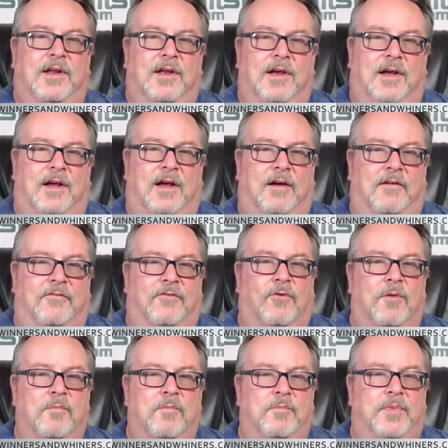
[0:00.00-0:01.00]
uh,
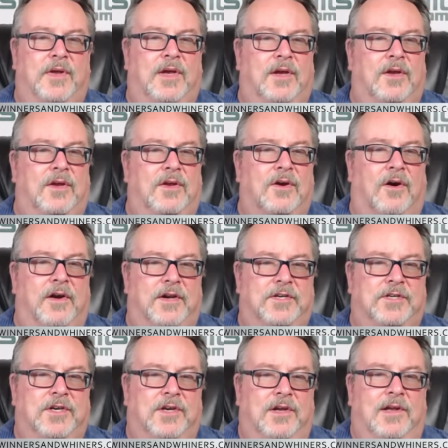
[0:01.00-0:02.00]
for big
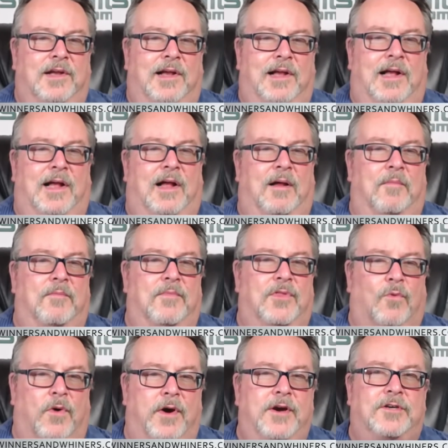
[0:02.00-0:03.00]
yardage. Um,
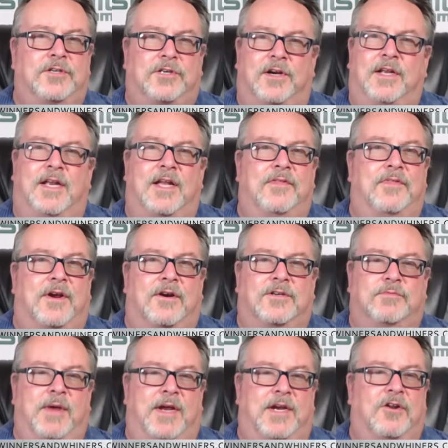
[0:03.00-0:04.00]
the Warriors are going to get
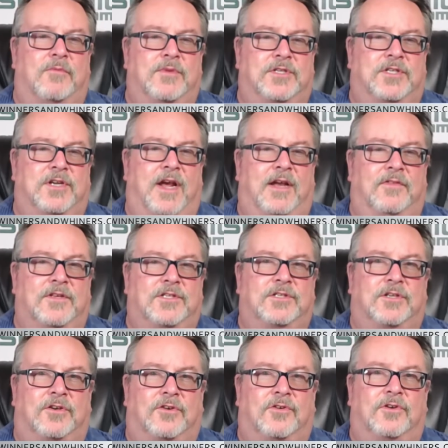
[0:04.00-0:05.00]
theirs. Make no mistake. This
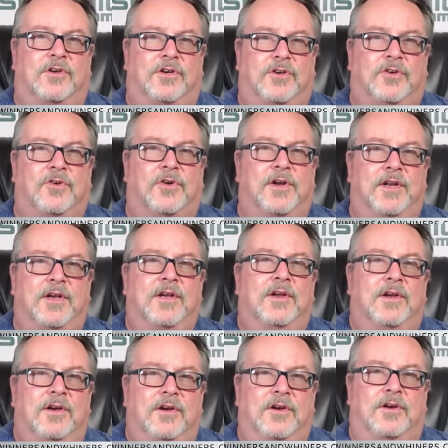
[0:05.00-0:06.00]
is a good,
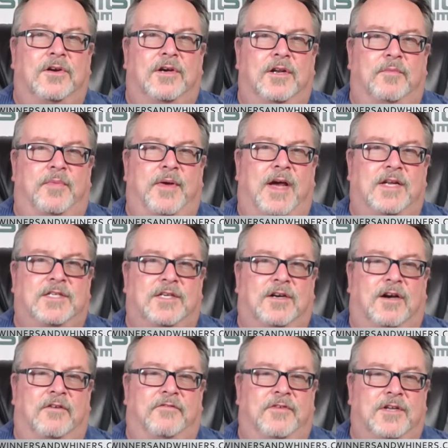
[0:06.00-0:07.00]
good passing
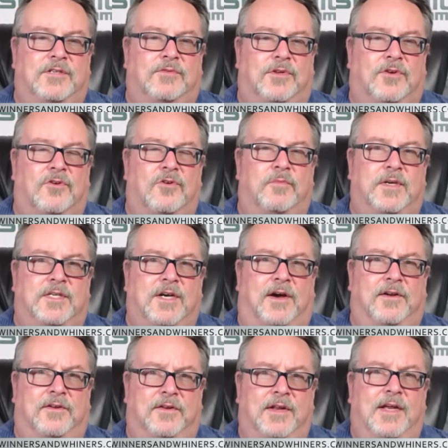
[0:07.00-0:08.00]
offense with Cole
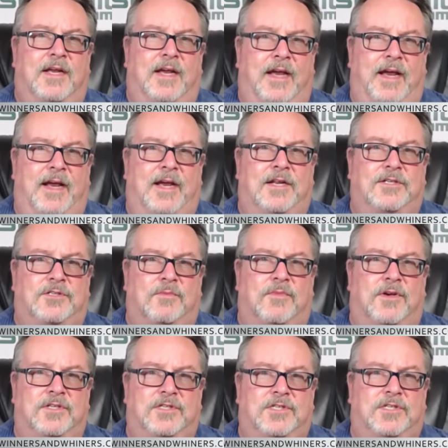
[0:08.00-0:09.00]
McDonald and
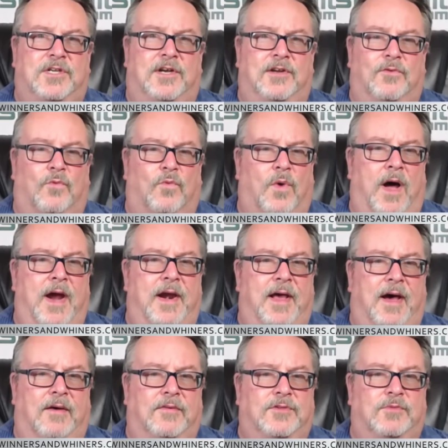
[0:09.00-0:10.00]
some stud
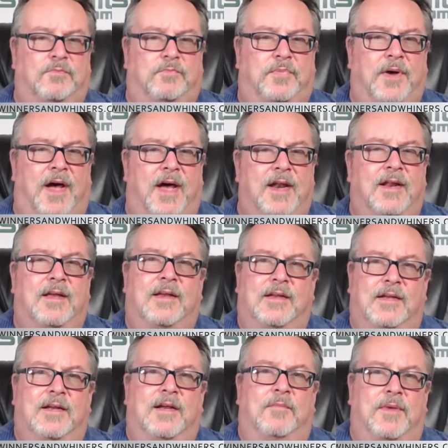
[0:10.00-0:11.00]
wideouts. But
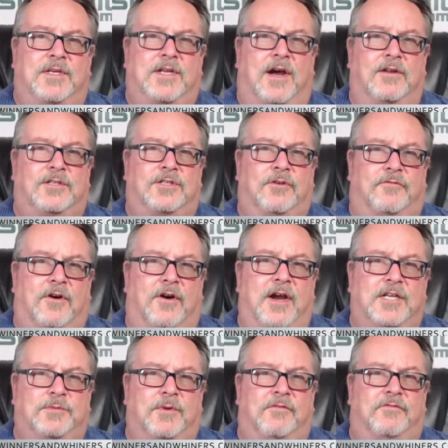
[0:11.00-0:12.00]
McDonald so far
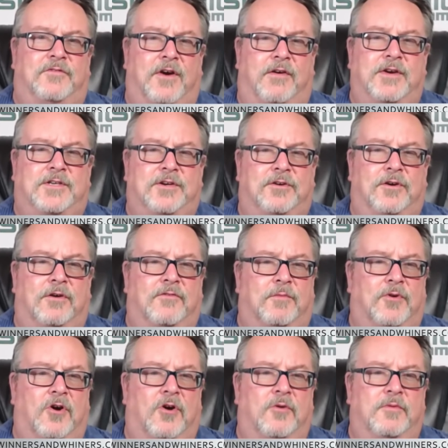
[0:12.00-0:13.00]
has been very turnover
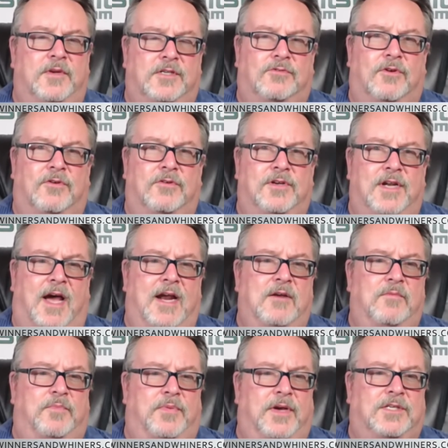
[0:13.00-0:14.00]
prone. He's thrown
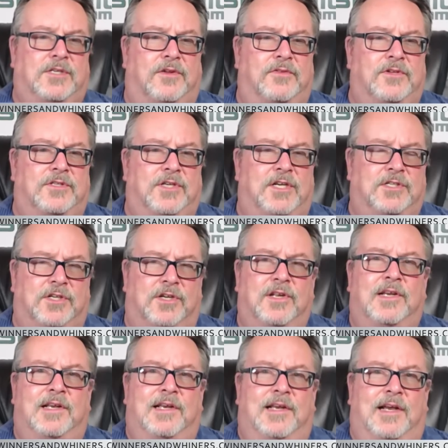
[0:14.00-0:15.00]
nine picks on the season.
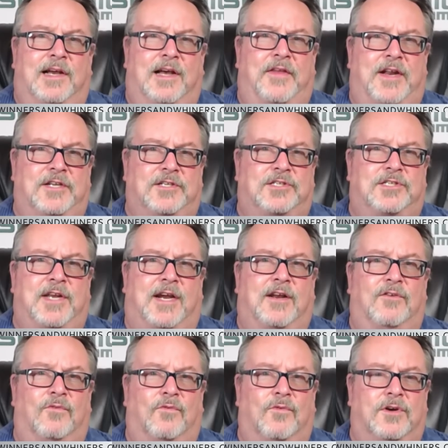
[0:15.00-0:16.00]
Uh, that is
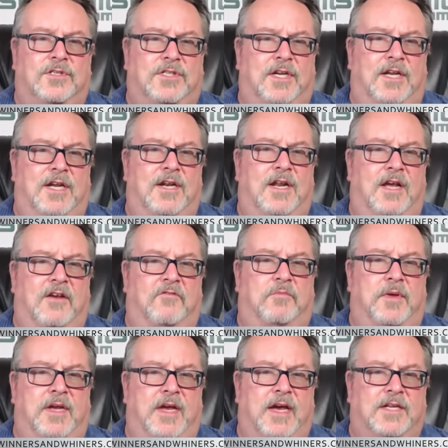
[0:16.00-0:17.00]
second worst in
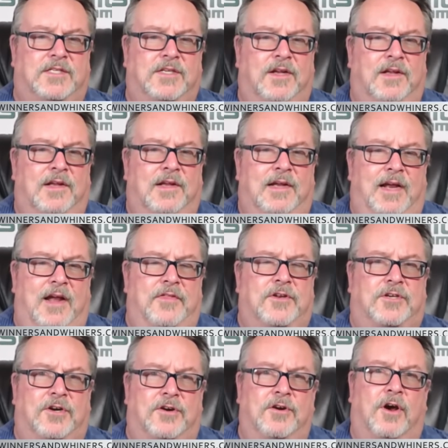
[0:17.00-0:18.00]
FBS. And
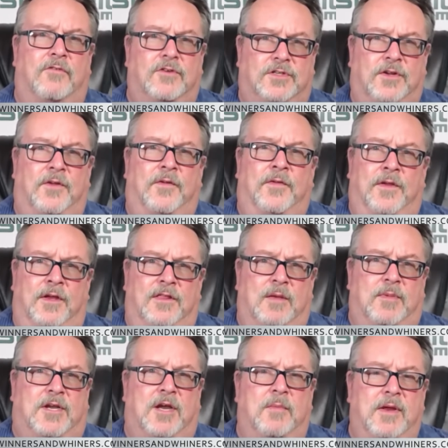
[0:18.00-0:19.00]
the turnovers
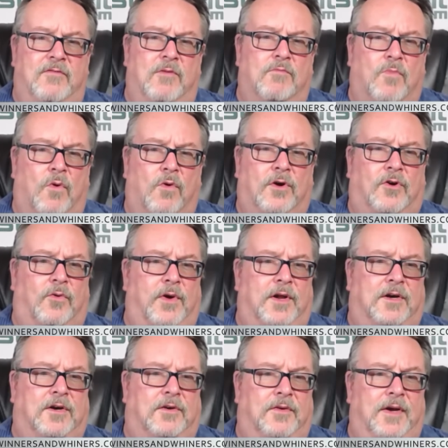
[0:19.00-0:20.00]
they become even more
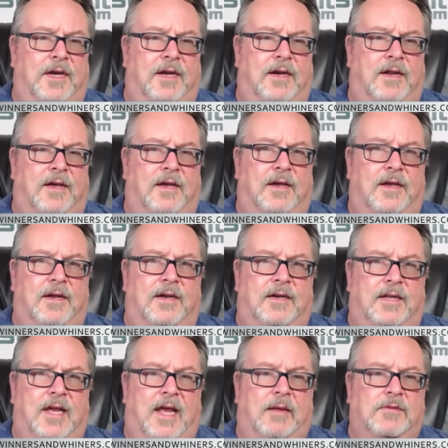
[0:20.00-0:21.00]
critical in uh,
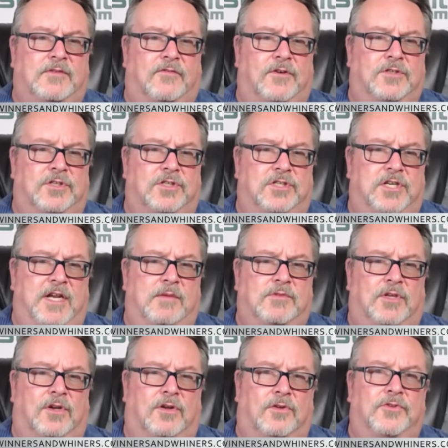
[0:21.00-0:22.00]
in games versus
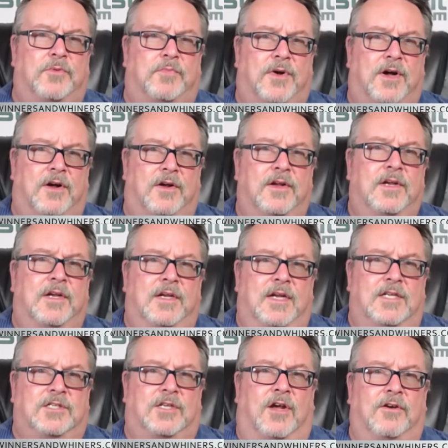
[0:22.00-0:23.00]
teams that hold the ball
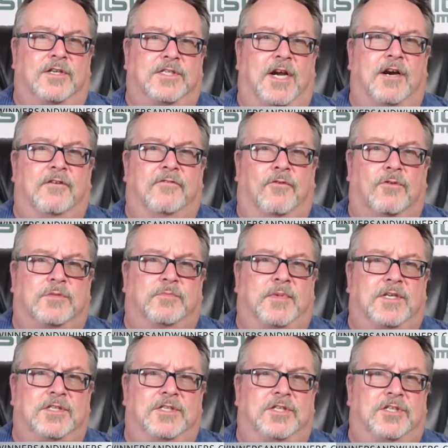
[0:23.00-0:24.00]
as long as Air Force
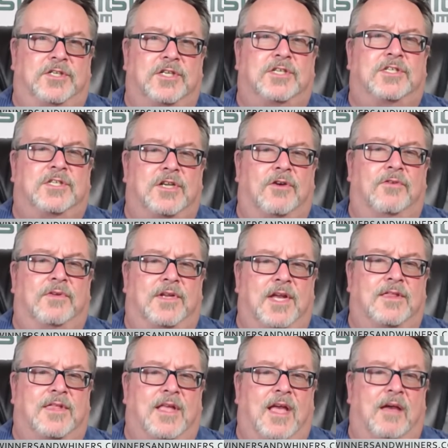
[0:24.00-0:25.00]
because you just don't
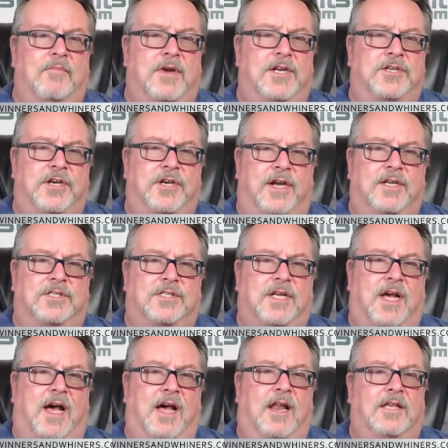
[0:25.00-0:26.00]
get that many
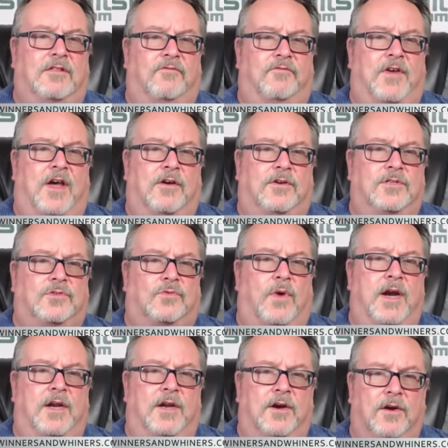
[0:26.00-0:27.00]
chances. I like the Falcons
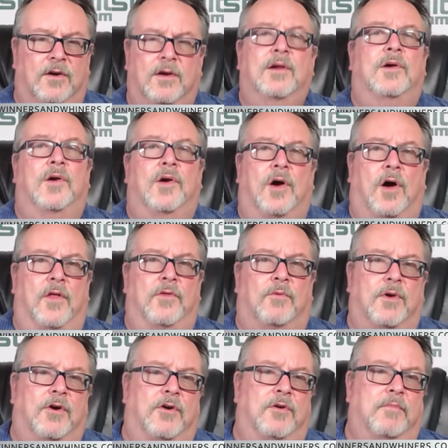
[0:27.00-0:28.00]
right here on the
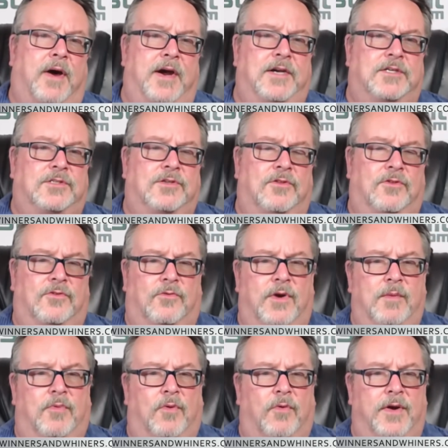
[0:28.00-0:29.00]
road minus the
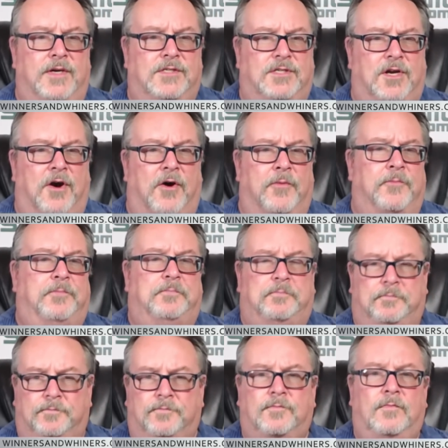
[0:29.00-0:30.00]
three points. So
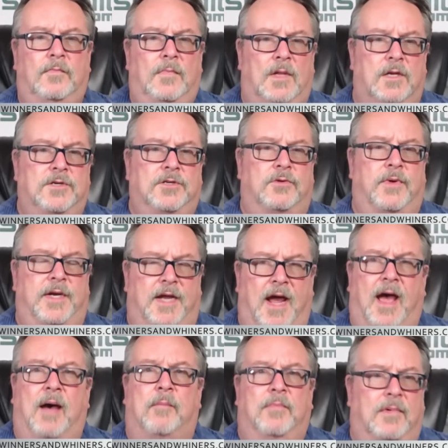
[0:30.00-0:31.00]
to
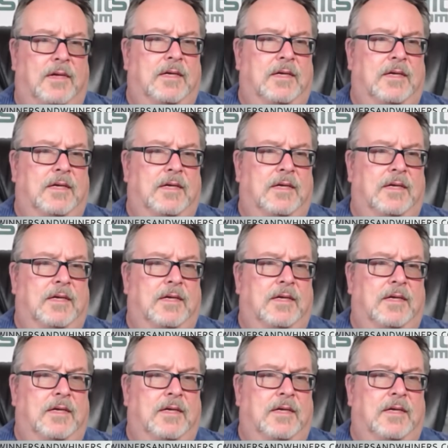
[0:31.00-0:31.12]
recap,